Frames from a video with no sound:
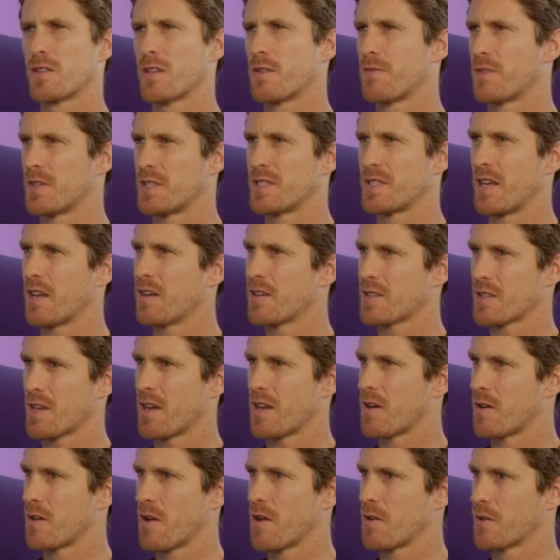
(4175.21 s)
for tennis, I
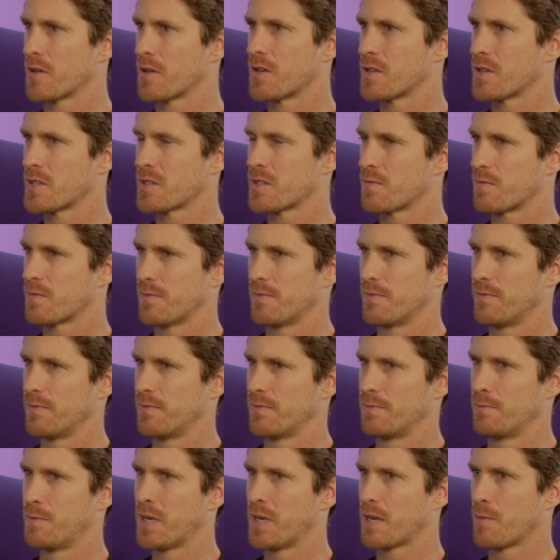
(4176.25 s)
don't know, because
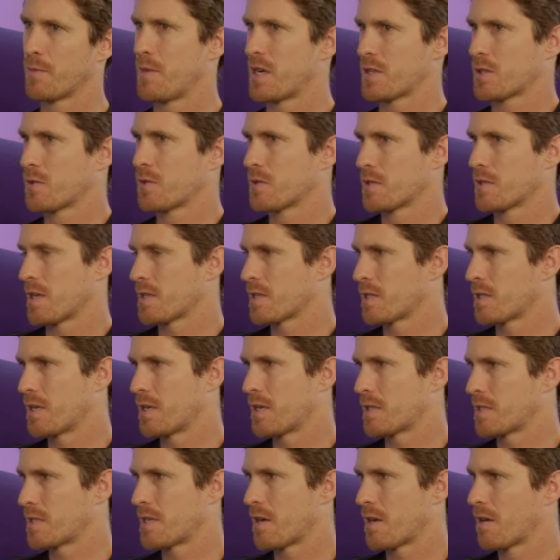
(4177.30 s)
bigger muscles doesn't
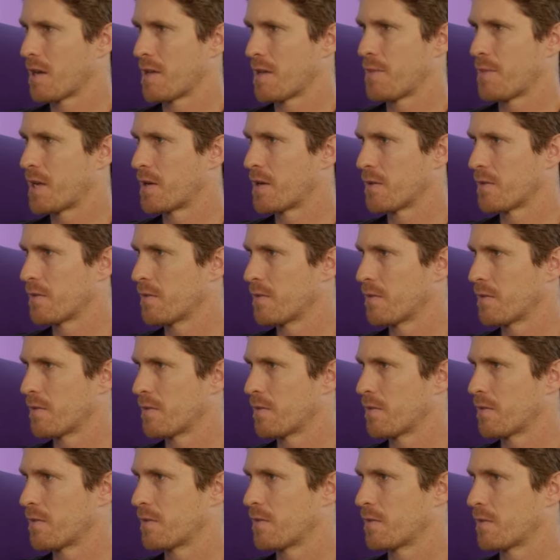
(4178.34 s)
necessarily mean
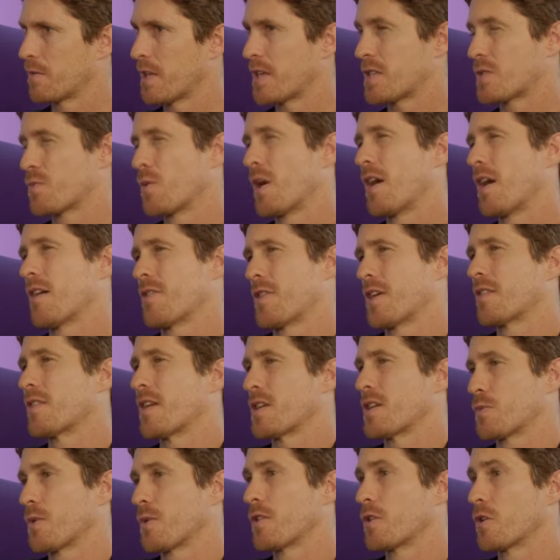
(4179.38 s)
I think
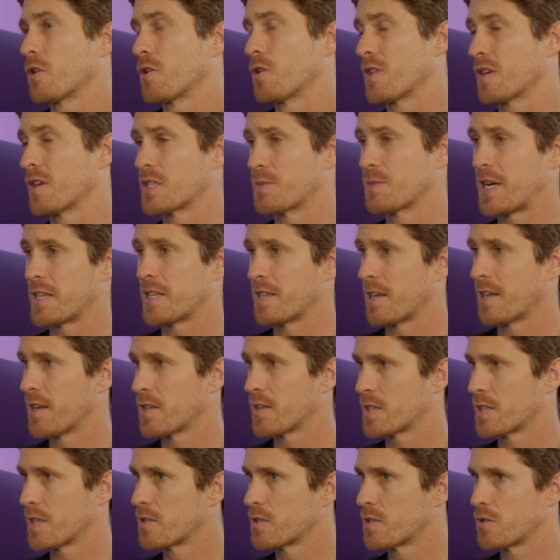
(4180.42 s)
that's one of the good things about tennis
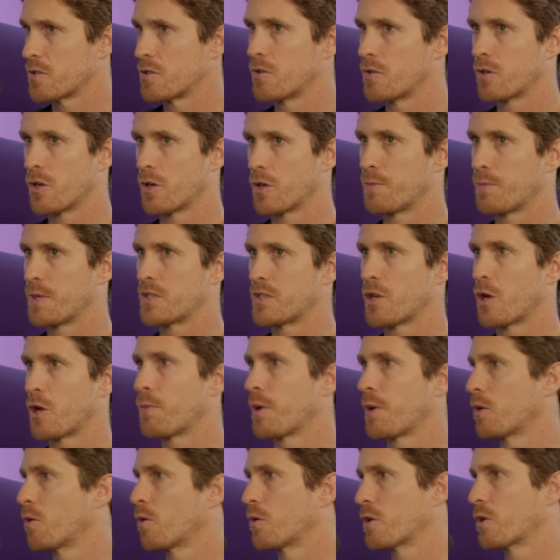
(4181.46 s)
is you could be
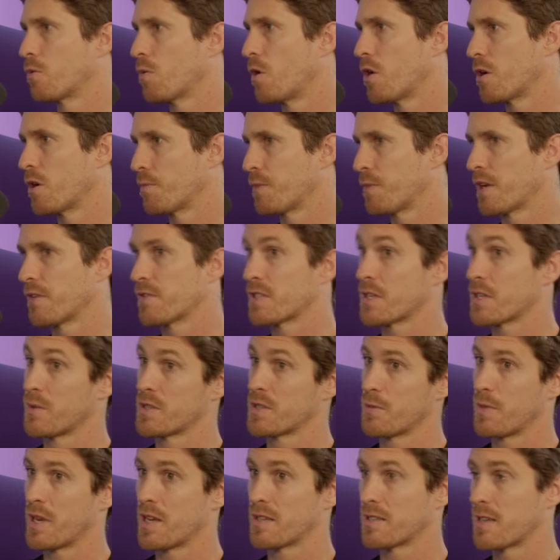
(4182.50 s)
doping all you want, but if someone's a
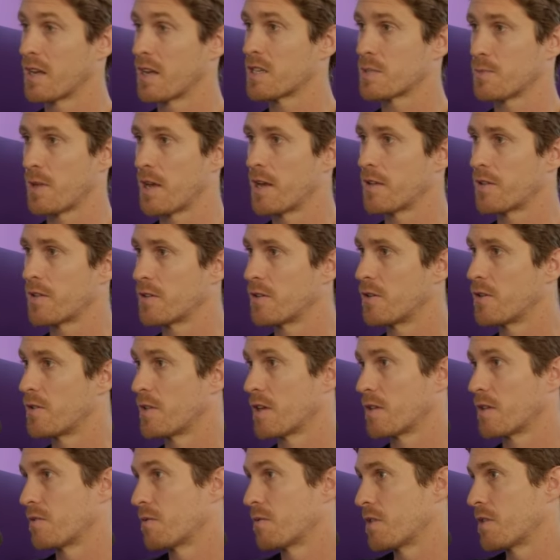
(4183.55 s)
better tennis player than you,
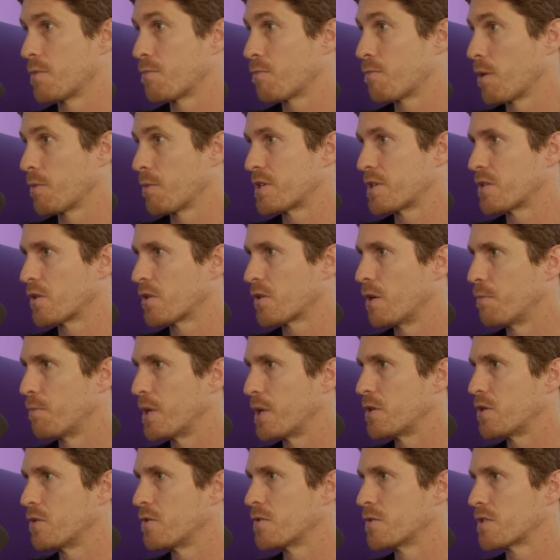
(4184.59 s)
then they're probably still going to beat
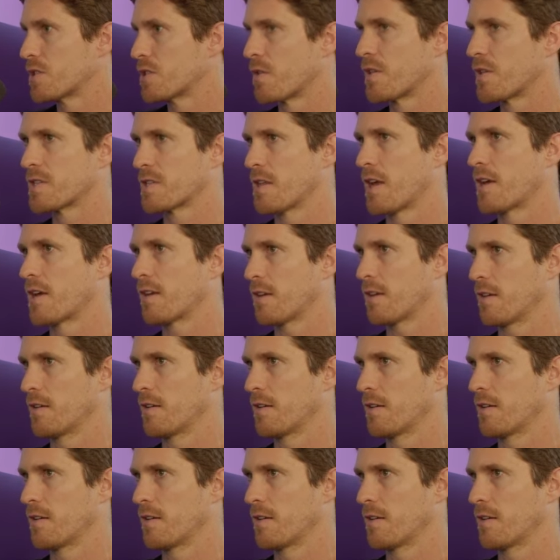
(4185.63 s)
you. So there's like,